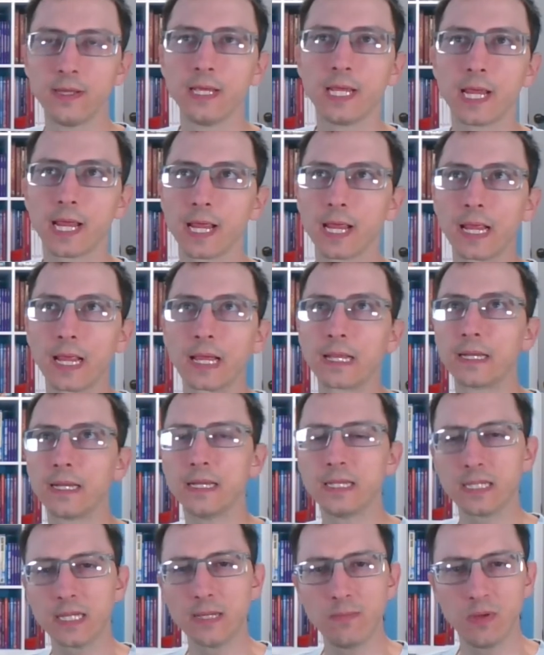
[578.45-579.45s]
And it
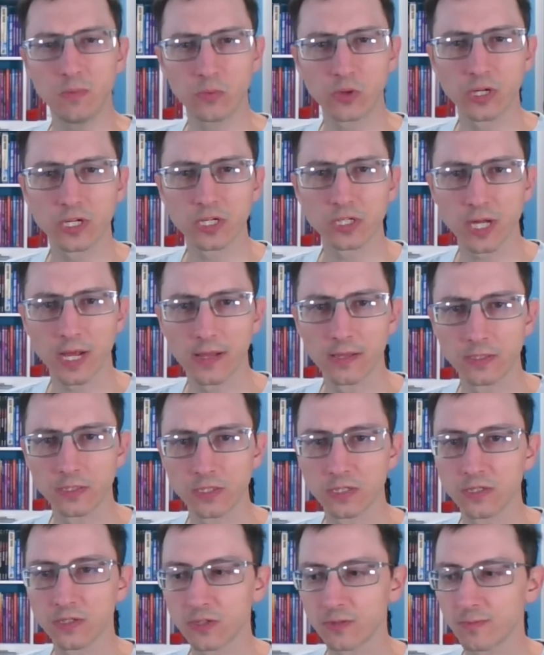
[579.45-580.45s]
can be pretty challenging,
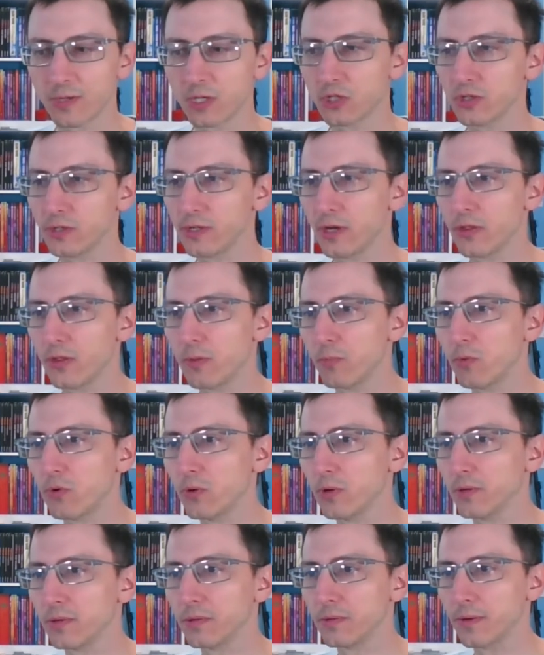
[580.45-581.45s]
especially on the more,